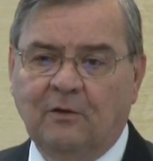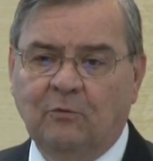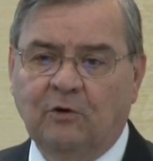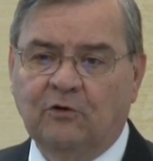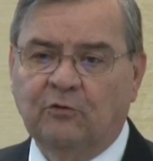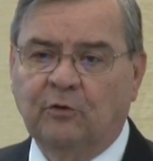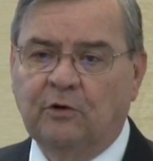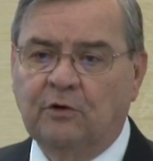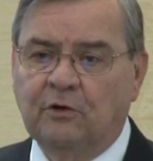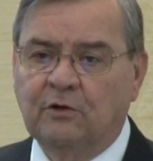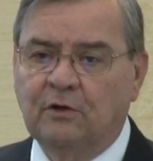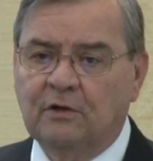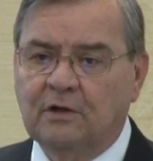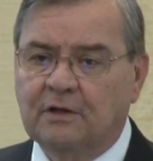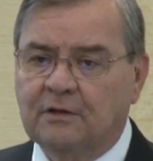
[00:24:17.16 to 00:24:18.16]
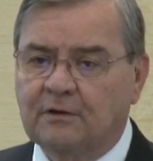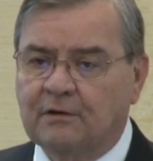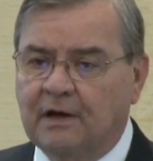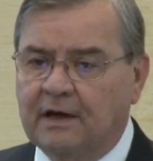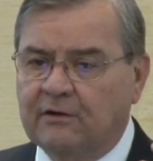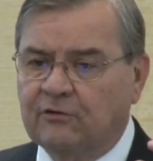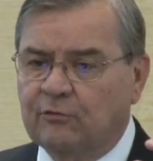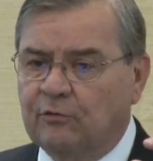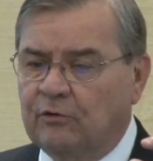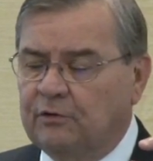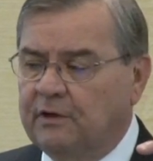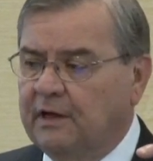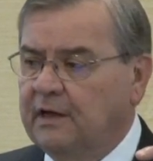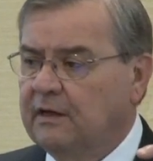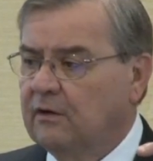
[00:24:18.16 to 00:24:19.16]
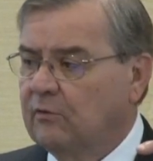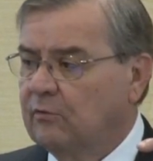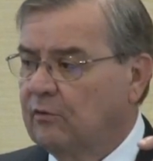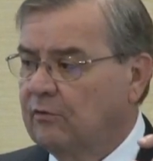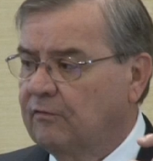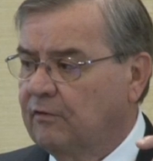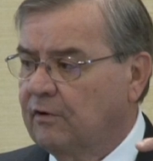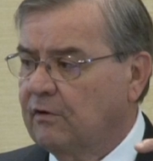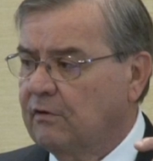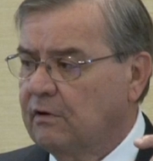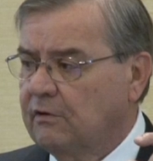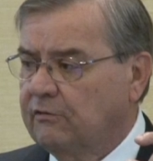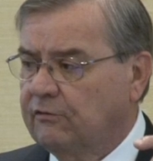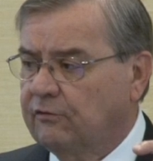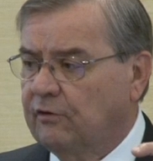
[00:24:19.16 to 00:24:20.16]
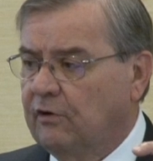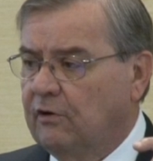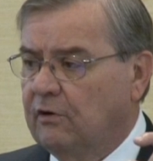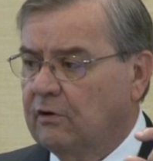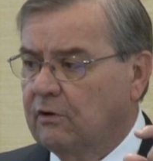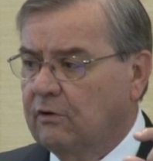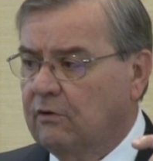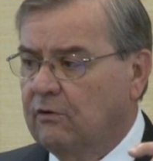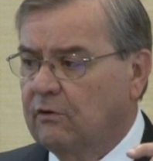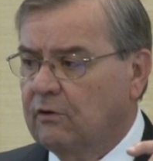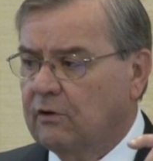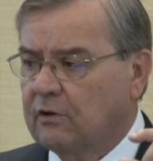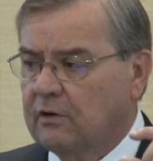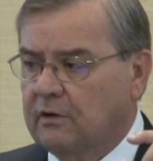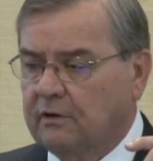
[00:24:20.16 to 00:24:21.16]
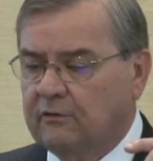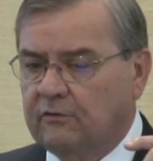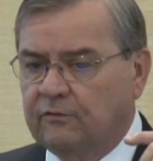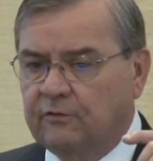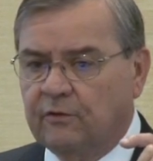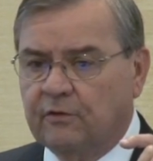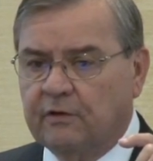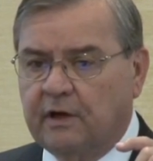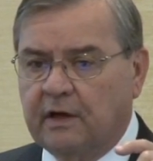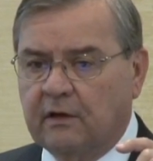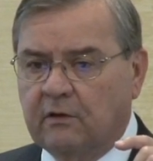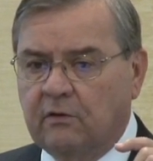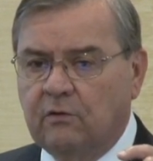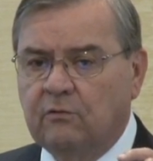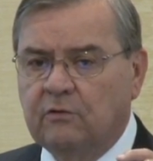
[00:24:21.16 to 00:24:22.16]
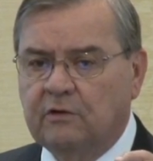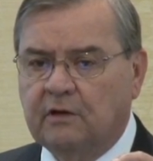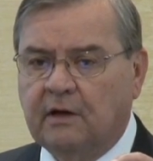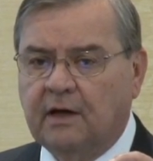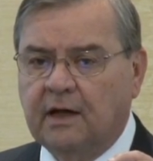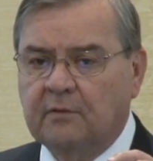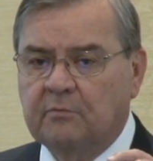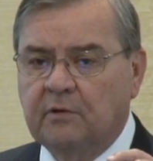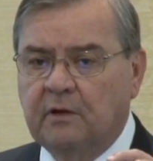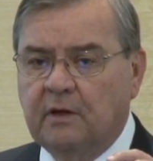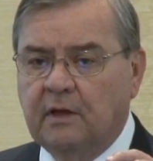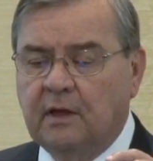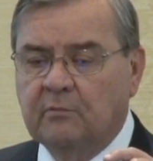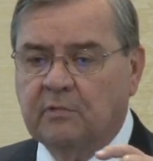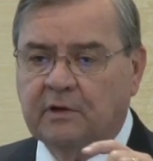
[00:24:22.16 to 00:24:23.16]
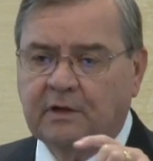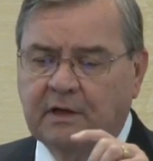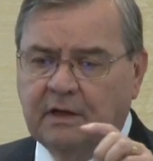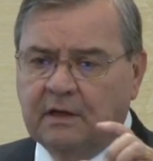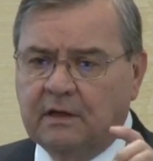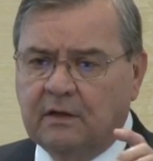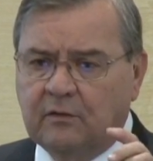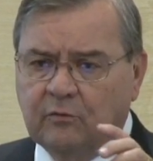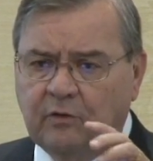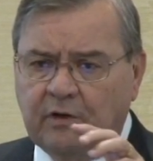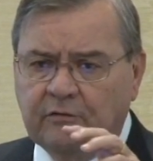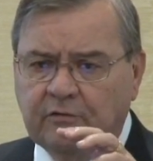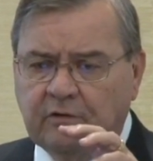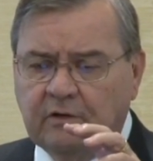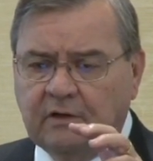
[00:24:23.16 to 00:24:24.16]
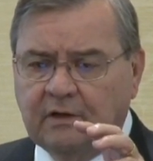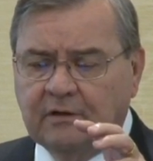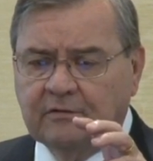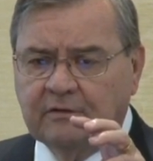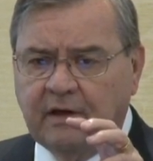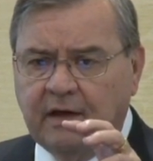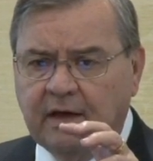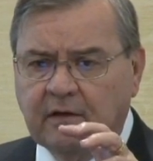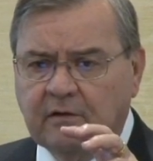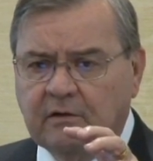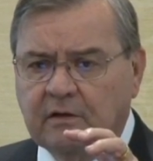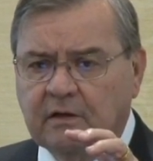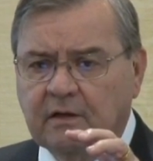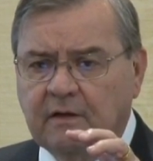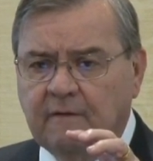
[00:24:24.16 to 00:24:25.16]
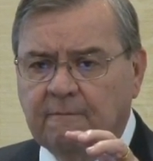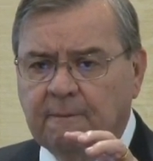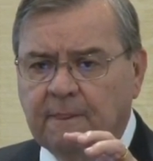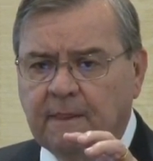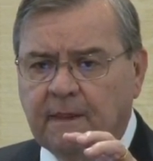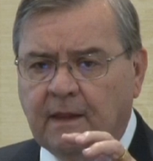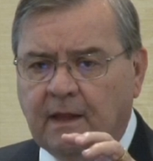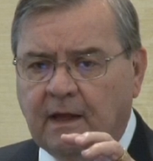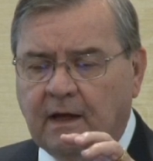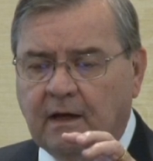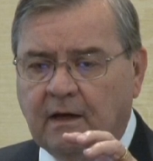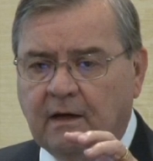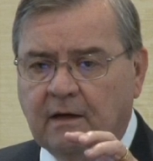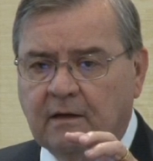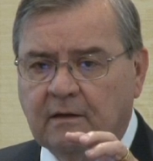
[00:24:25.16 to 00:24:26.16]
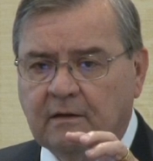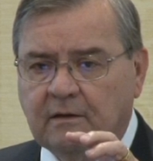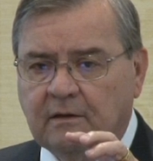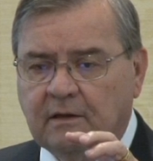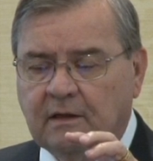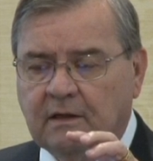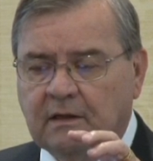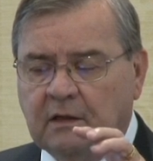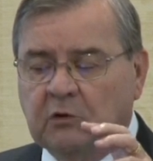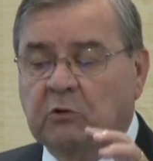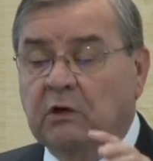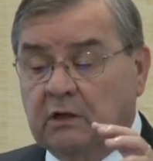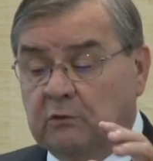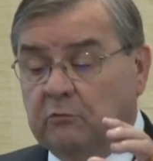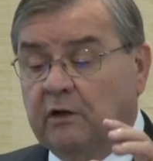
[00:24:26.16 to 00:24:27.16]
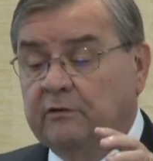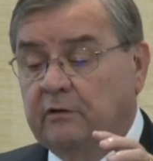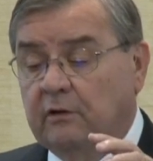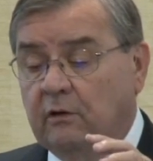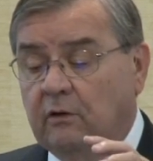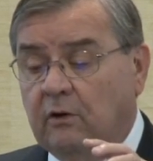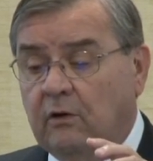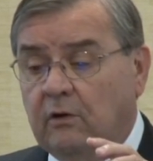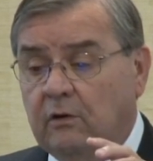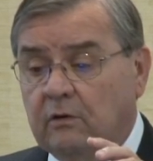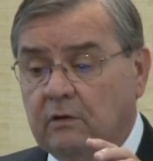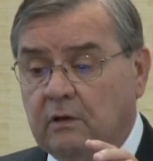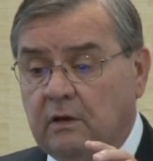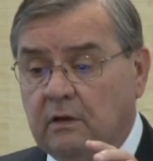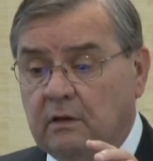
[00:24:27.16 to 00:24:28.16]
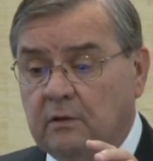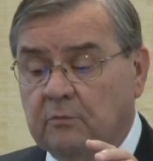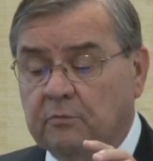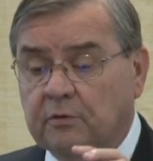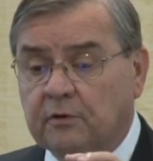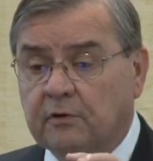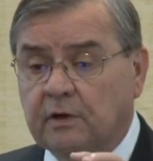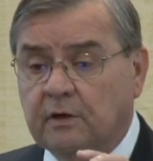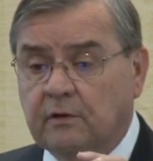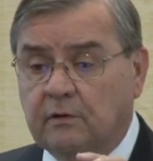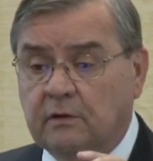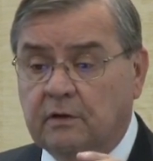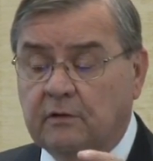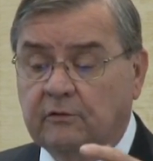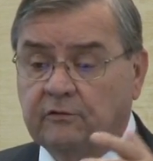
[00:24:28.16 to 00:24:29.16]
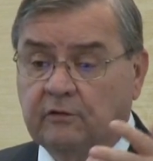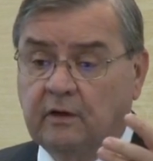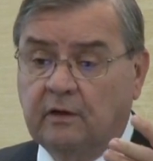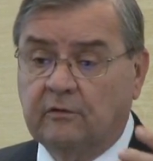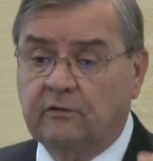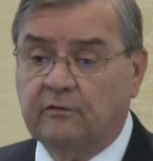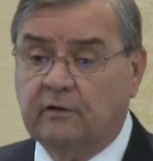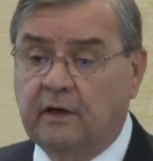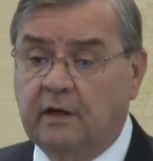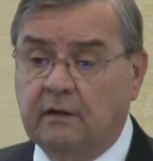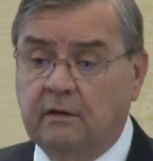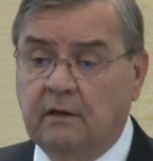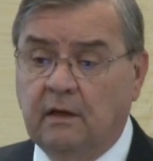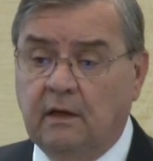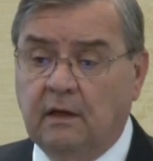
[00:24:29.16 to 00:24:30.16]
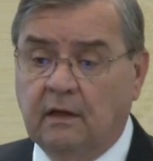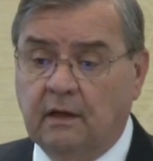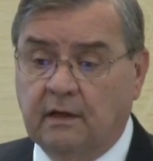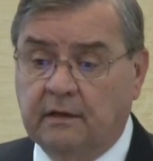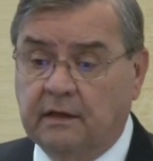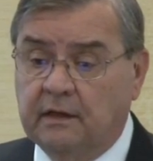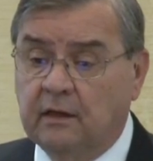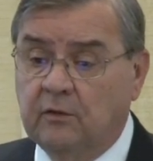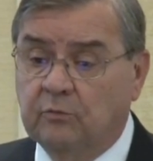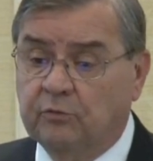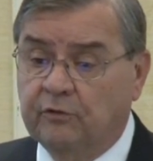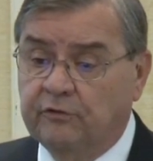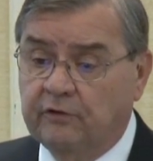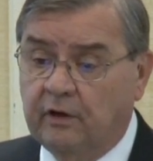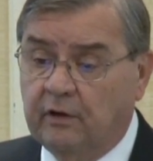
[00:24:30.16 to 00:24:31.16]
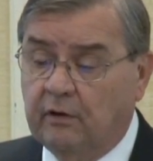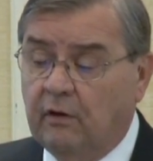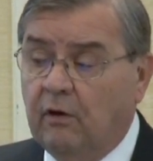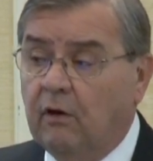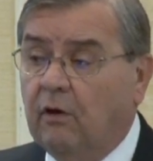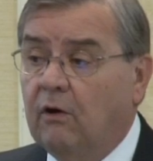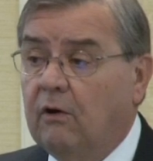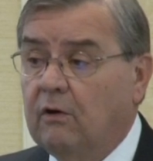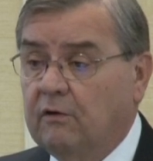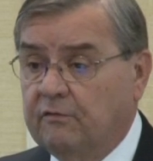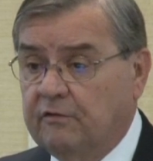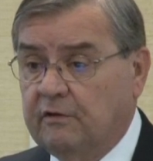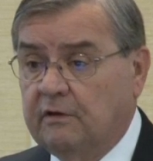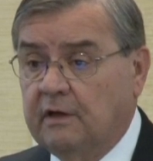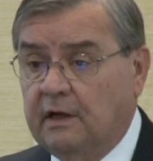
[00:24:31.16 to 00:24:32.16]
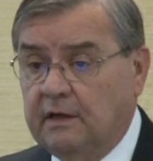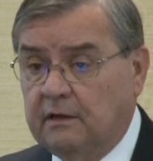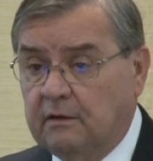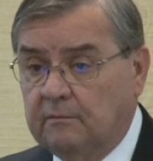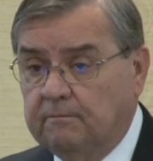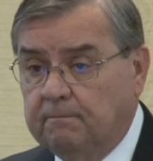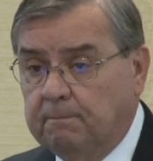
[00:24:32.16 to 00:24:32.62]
which when you look at their actual data were very strong correlates for that code type. But again, it wasn't exactly, uh, it, uh, well, it wasn't at all uh, empirical in the sense that uh, they didn't present all of the data.